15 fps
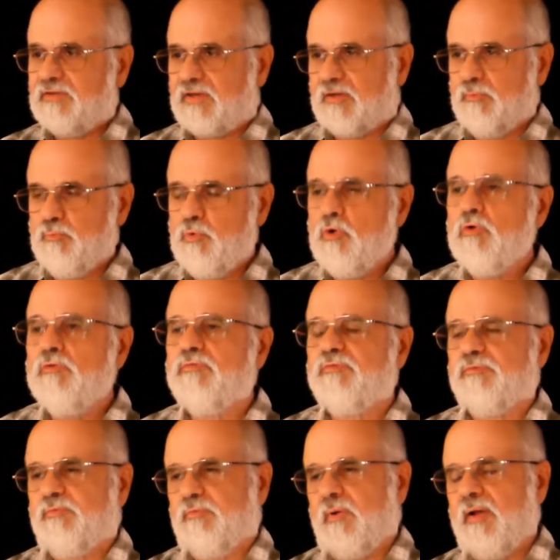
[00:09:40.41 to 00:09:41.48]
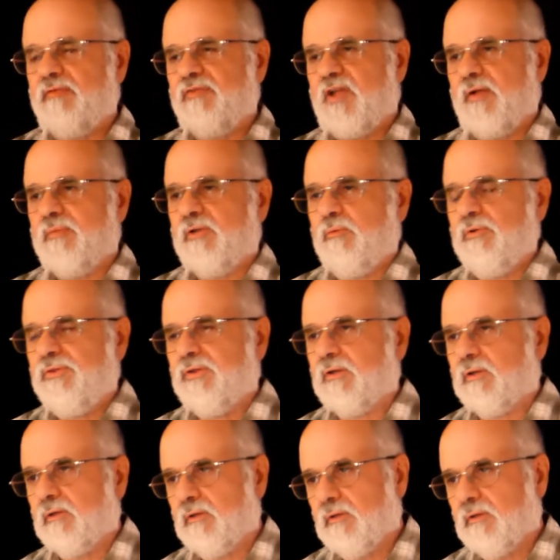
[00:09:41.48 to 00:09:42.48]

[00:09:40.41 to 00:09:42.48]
can move my family with it.